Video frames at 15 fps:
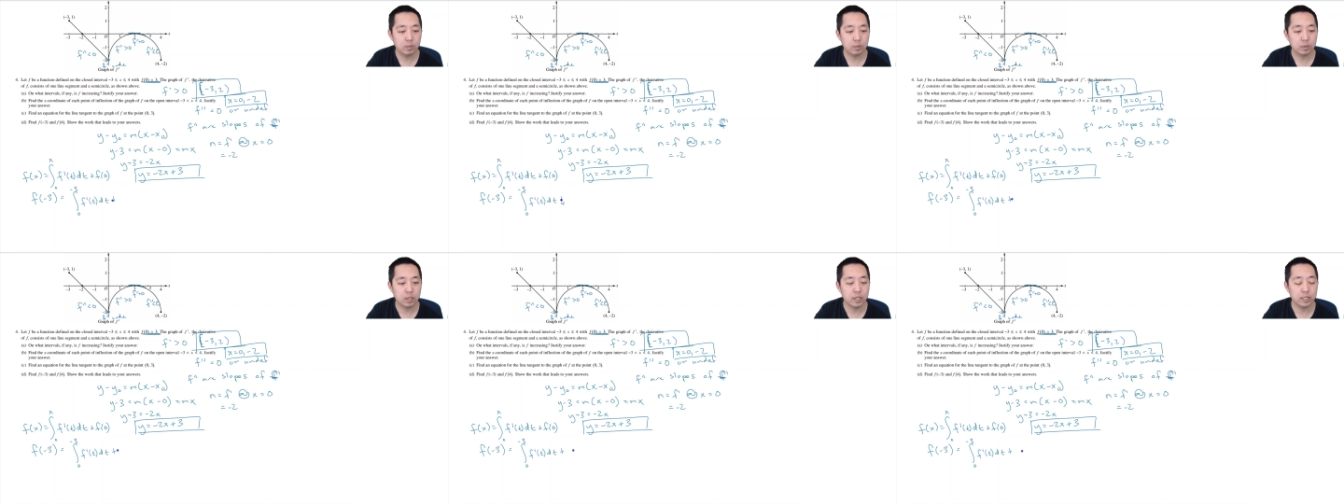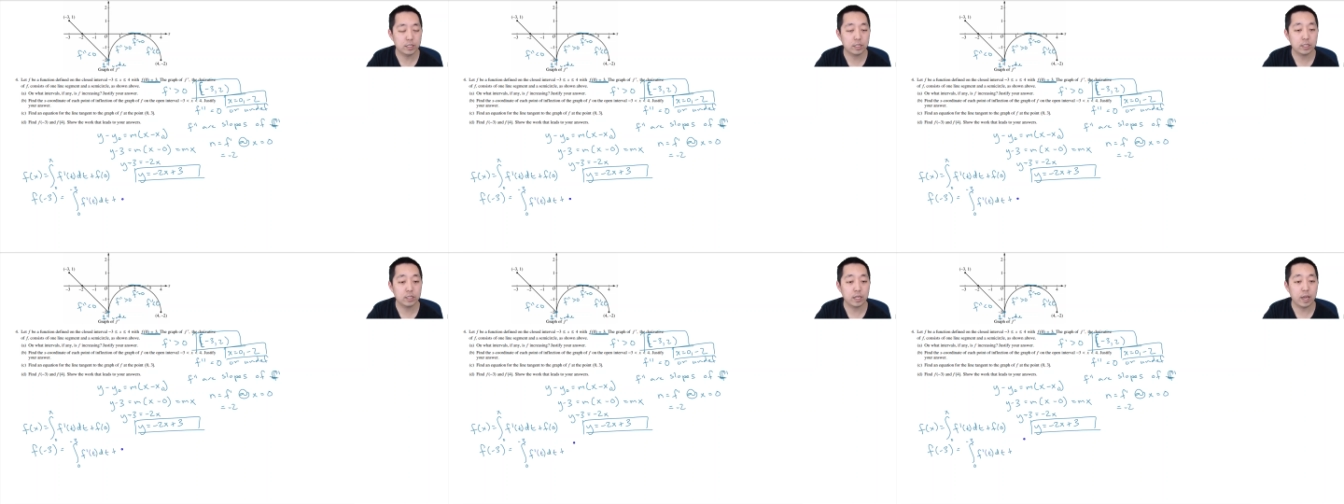
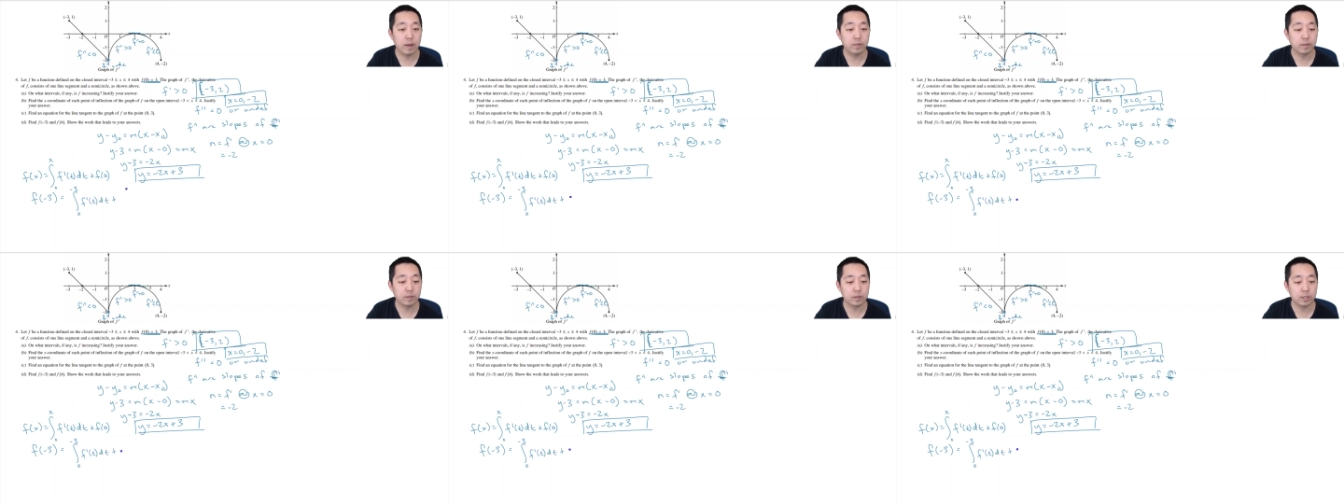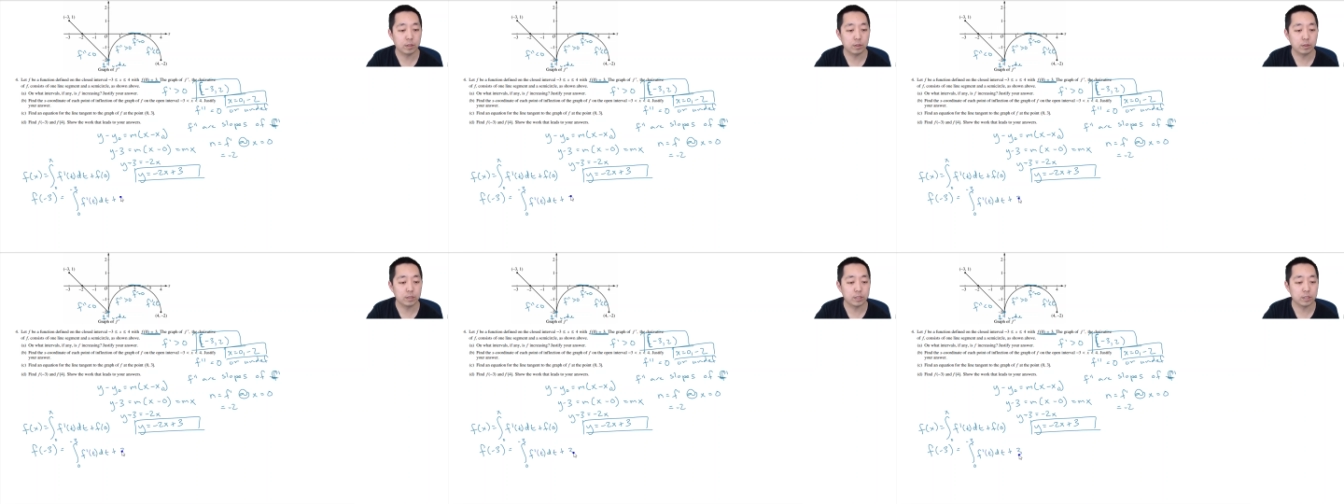plus f of
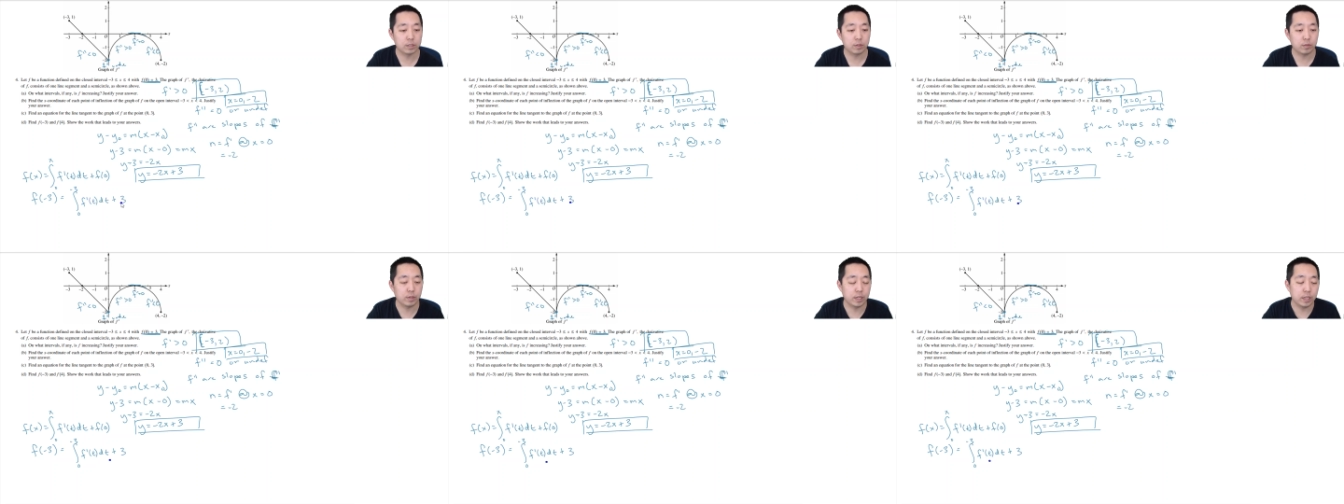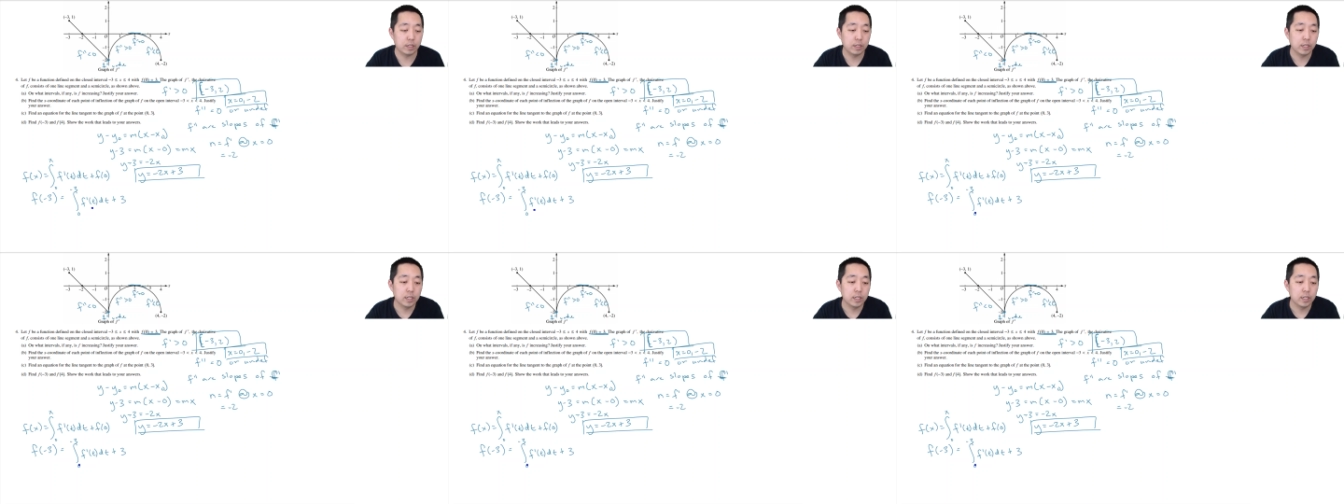0, which is 3.